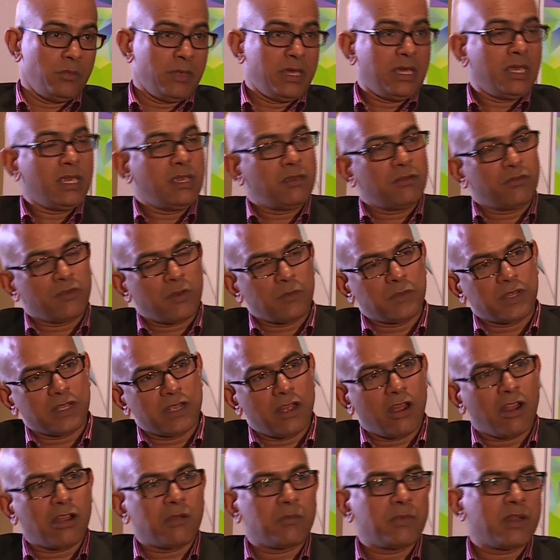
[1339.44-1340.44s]
me, from the
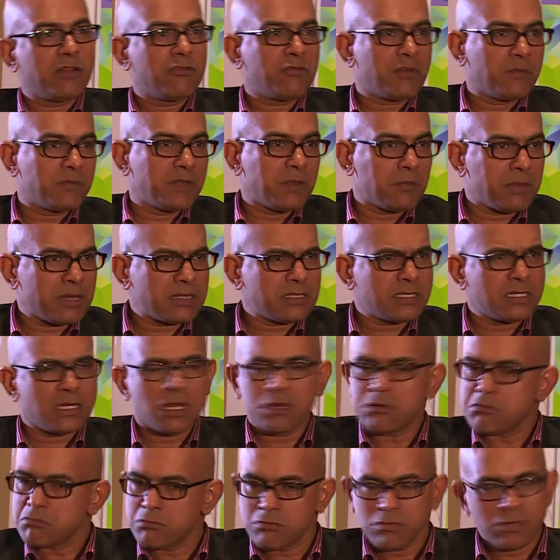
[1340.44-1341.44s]
government, from the
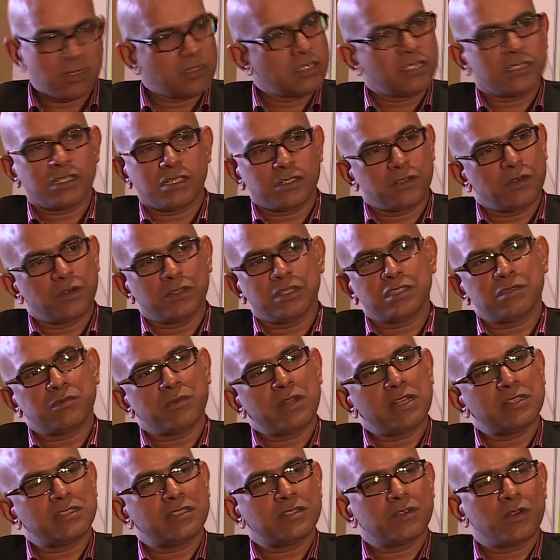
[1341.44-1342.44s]
president, this
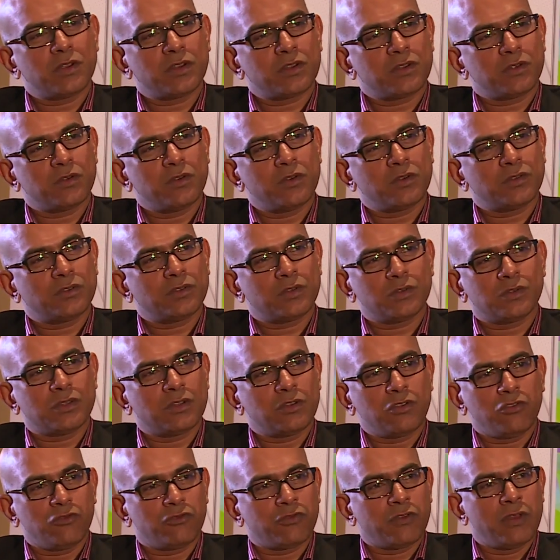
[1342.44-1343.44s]
place is going to go through the
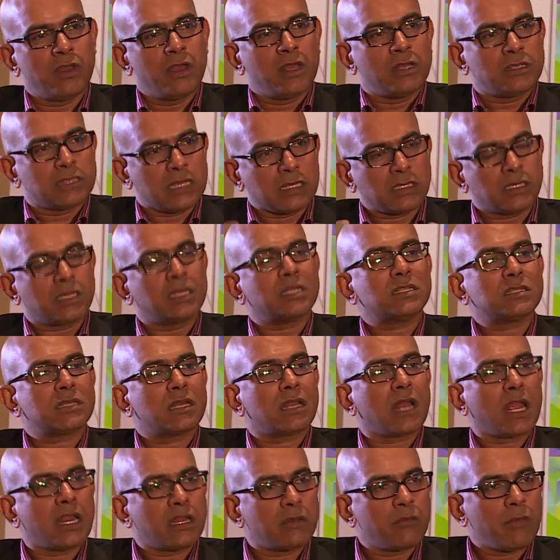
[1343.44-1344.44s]
roof. So I think it's
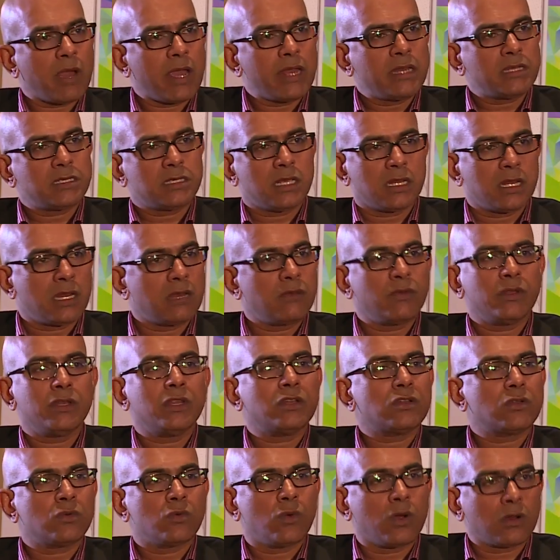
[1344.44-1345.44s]
the right mindset, and we
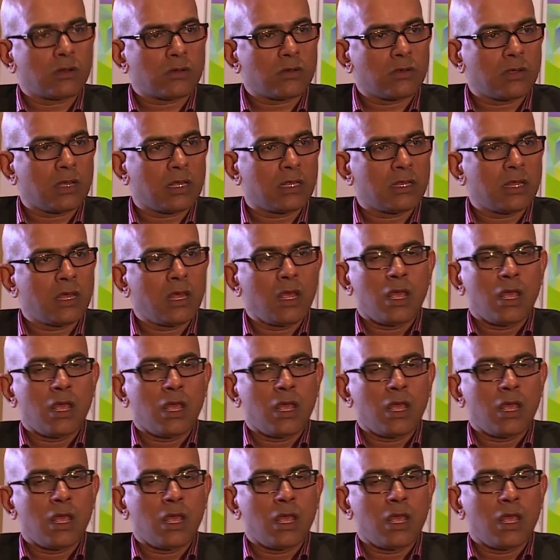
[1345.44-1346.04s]
need to work together.